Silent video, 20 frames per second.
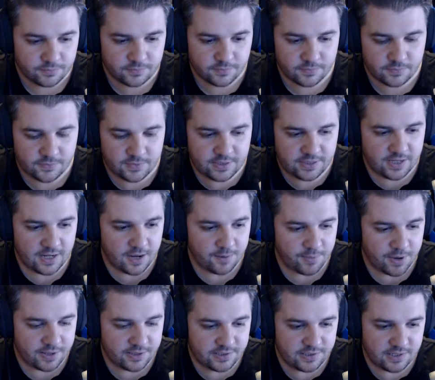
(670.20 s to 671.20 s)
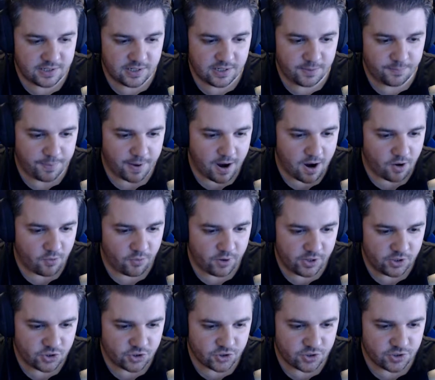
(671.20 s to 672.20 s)
T M N T Power
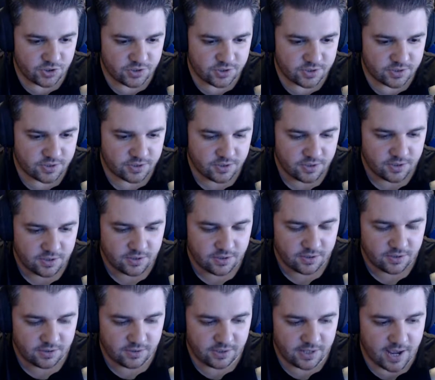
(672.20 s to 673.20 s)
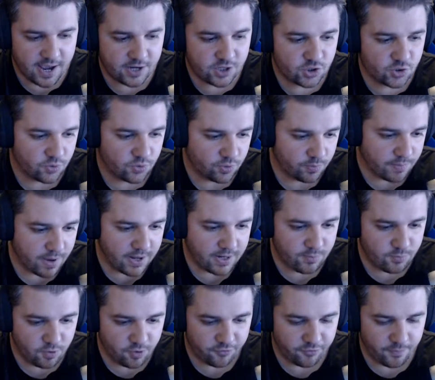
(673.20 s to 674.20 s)
Rangers, the actual Mighty
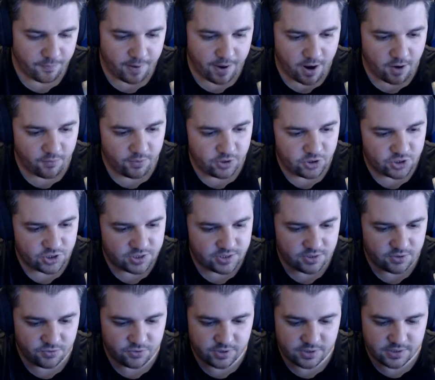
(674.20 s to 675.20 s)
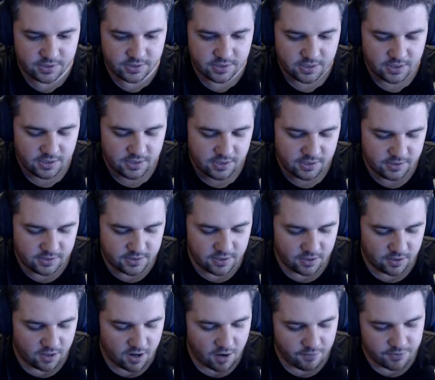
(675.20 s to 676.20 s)
Morphin Power Rangers series. He's done
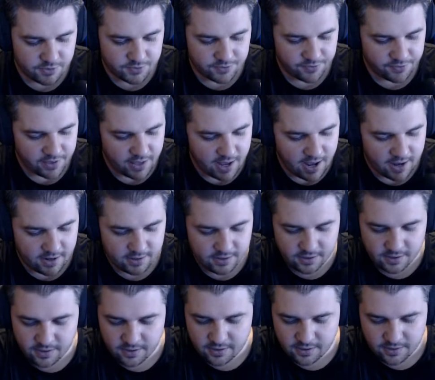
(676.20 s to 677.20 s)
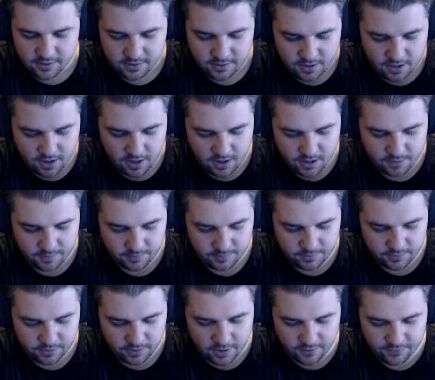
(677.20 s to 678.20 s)
covers for that. Um,
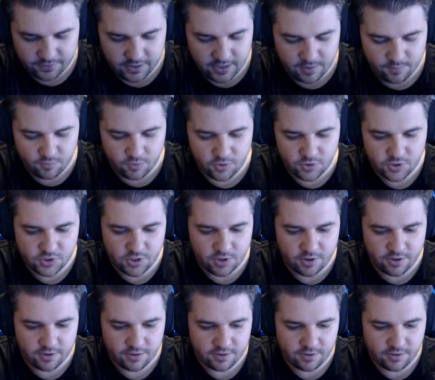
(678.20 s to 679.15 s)
love Dan Mora's art.